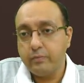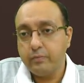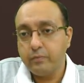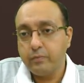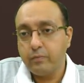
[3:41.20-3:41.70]

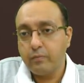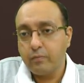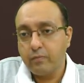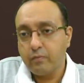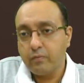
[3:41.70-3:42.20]

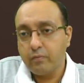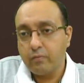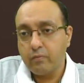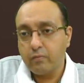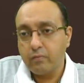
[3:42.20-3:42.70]

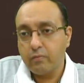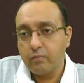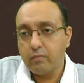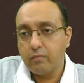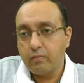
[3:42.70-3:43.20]

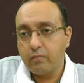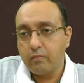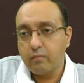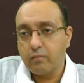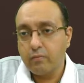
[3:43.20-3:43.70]

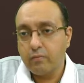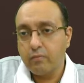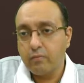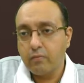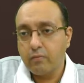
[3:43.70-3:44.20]

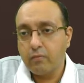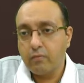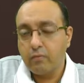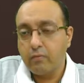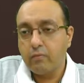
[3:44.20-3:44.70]

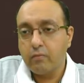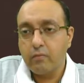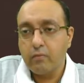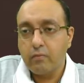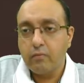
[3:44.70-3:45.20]

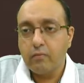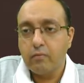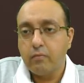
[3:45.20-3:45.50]
(silence)